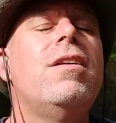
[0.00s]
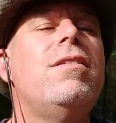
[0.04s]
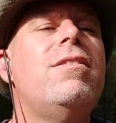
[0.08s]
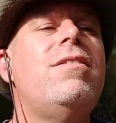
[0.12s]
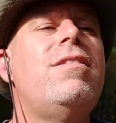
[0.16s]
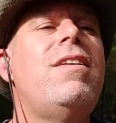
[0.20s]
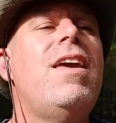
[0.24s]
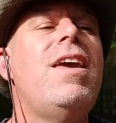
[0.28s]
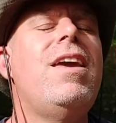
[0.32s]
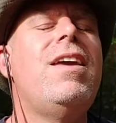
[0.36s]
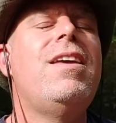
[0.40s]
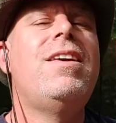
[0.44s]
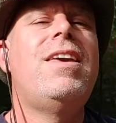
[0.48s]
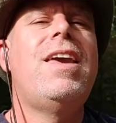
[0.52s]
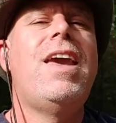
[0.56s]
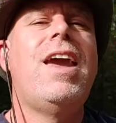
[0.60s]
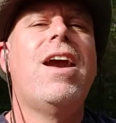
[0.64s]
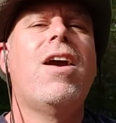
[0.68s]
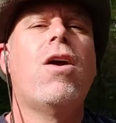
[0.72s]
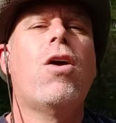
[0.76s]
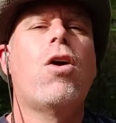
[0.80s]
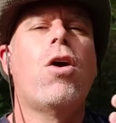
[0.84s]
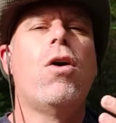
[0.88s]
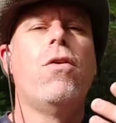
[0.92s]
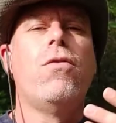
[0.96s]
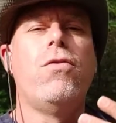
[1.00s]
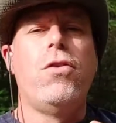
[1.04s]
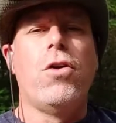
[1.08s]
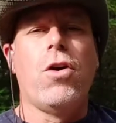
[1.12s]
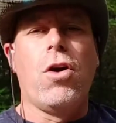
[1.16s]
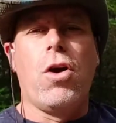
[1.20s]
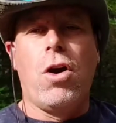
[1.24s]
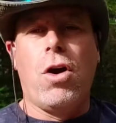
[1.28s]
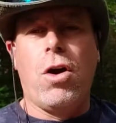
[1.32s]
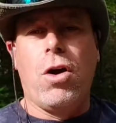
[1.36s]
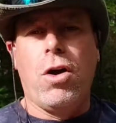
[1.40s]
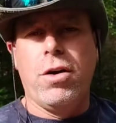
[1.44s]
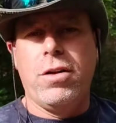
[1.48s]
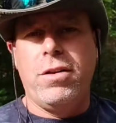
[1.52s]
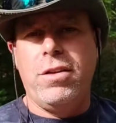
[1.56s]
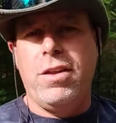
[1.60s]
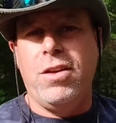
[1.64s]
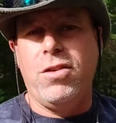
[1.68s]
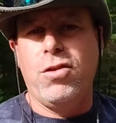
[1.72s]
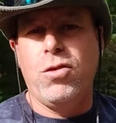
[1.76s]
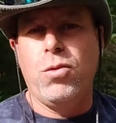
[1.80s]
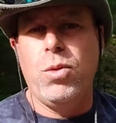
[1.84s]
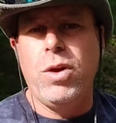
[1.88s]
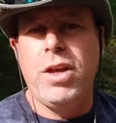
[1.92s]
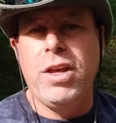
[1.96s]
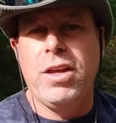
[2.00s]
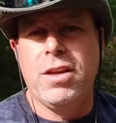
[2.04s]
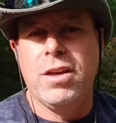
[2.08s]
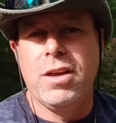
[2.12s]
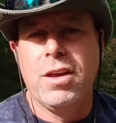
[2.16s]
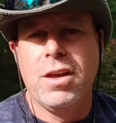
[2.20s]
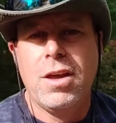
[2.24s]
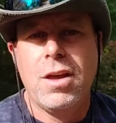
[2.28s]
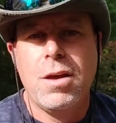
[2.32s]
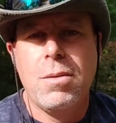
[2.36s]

take care of your heart this week.